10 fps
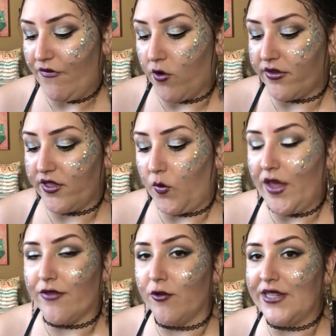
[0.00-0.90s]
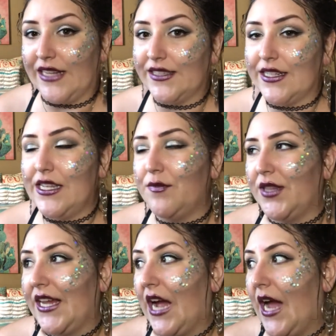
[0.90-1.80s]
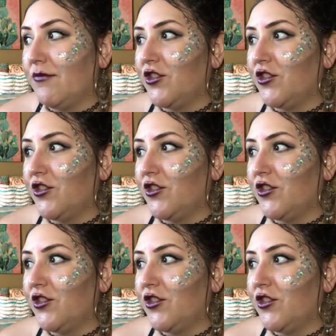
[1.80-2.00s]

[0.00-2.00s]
a fourth of the way through technically, but, like, I'm